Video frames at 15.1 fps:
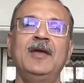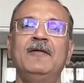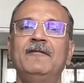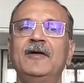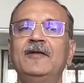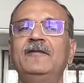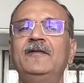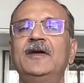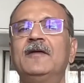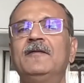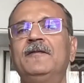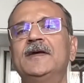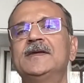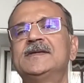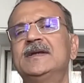When we are
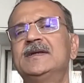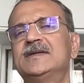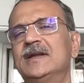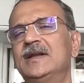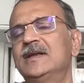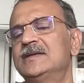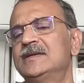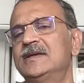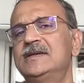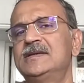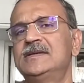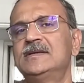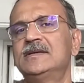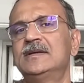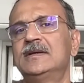facing
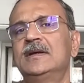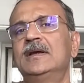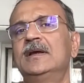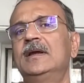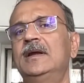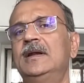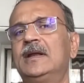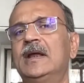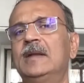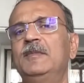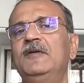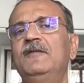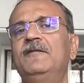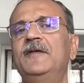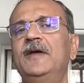challenges, it can
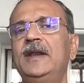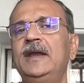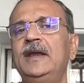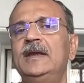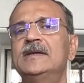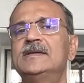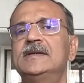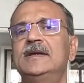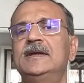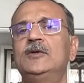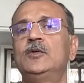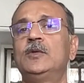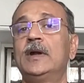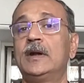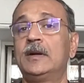be very easy
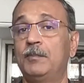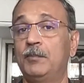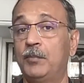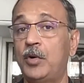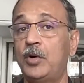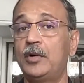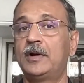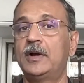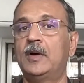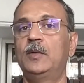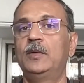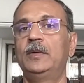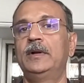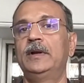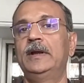to get bogged
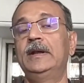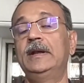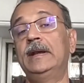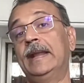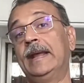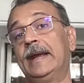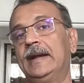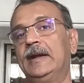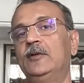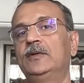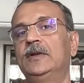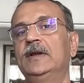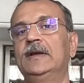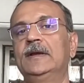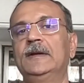down in negative
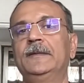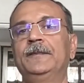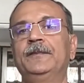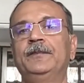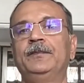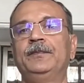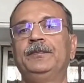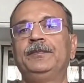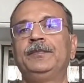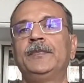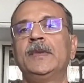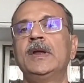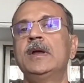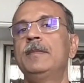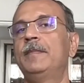thinking.
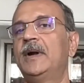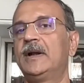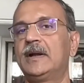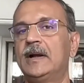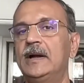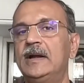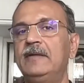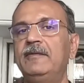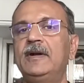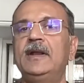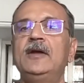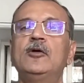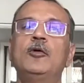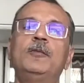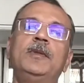But
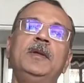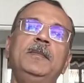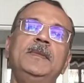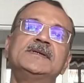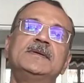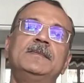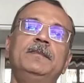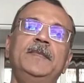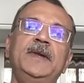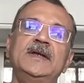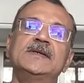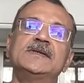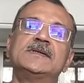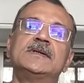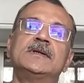cultivating optimism
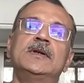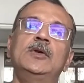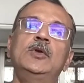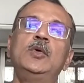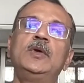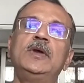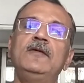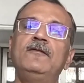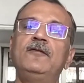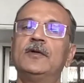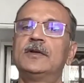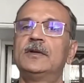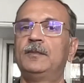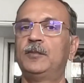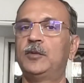means looking
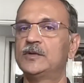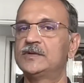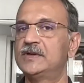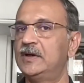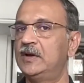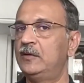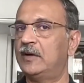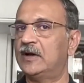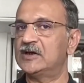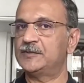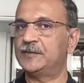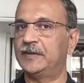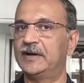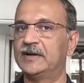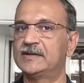for the positive
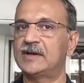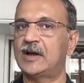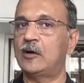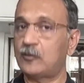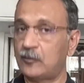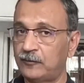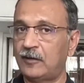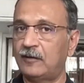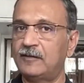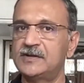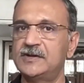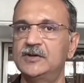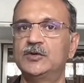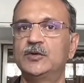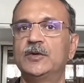aspects out of our
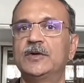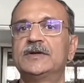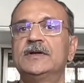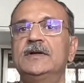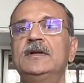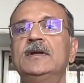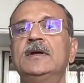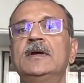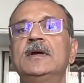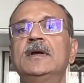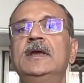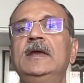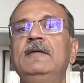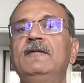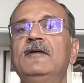situation,
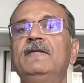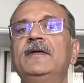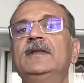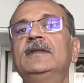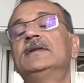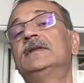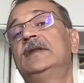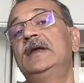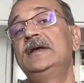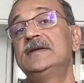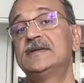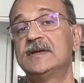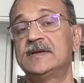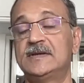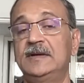even when the
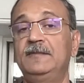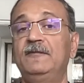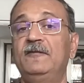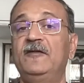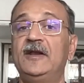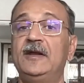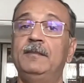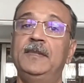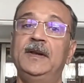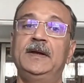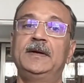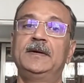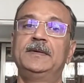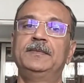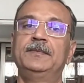things seem very bleak.